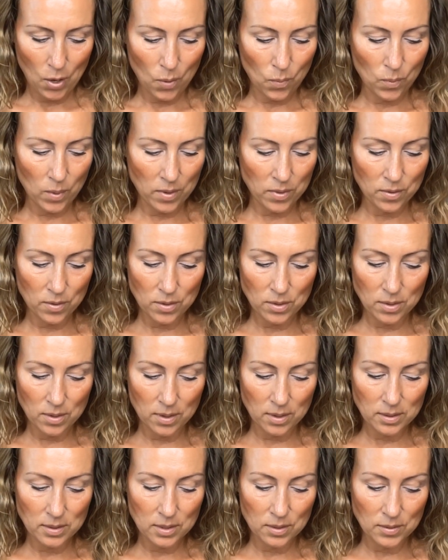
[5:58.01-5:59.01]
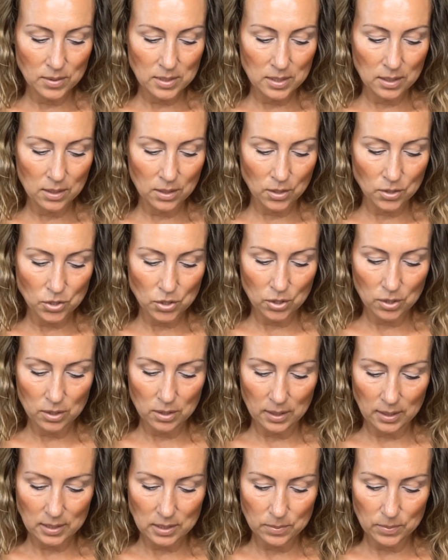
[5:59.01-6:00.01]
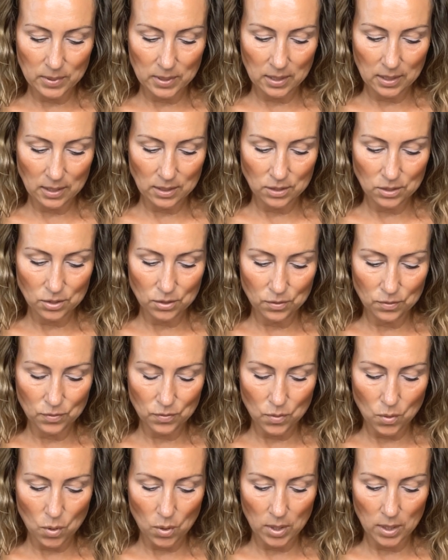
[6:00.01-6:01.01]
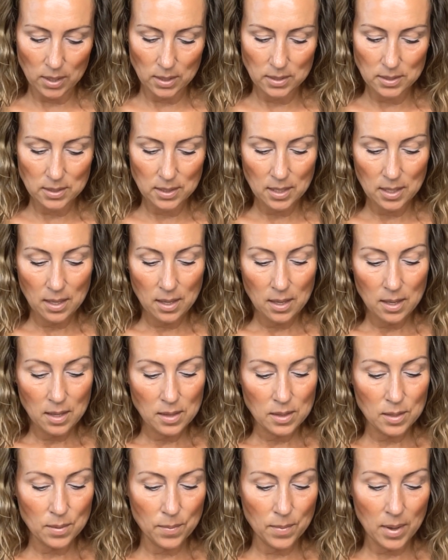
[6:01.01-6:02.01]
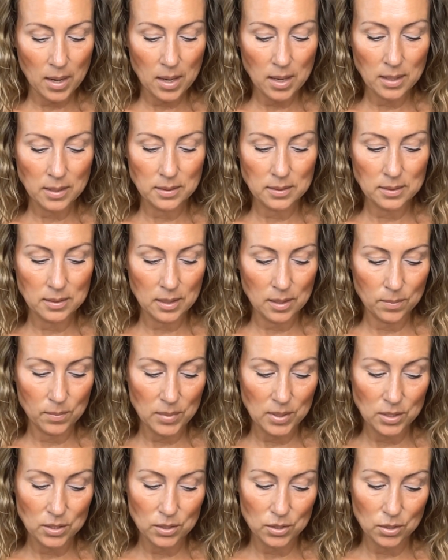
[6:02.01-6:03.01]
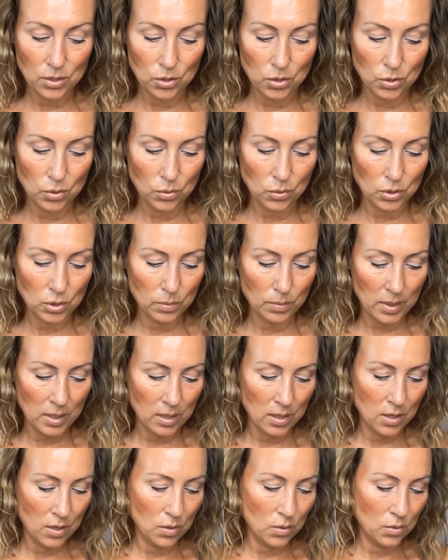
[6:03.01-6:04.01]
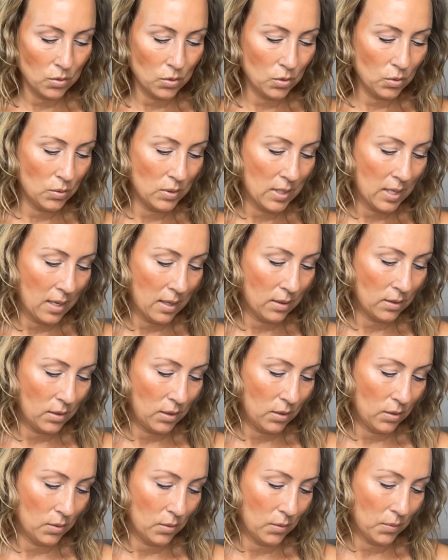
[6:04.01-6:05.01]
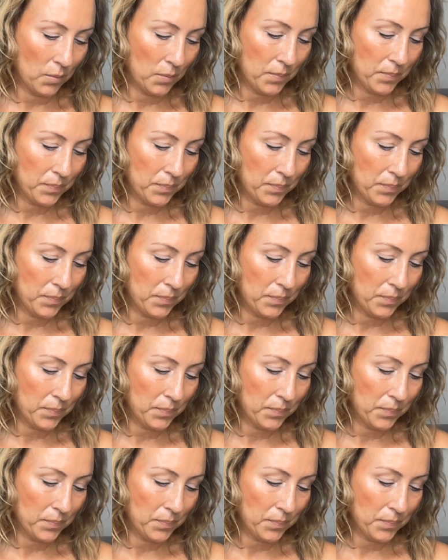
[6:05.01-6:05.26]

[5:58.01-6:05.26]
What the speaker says: Whether or not there is a logical explanation for it, the mind can be seduced by those who tell you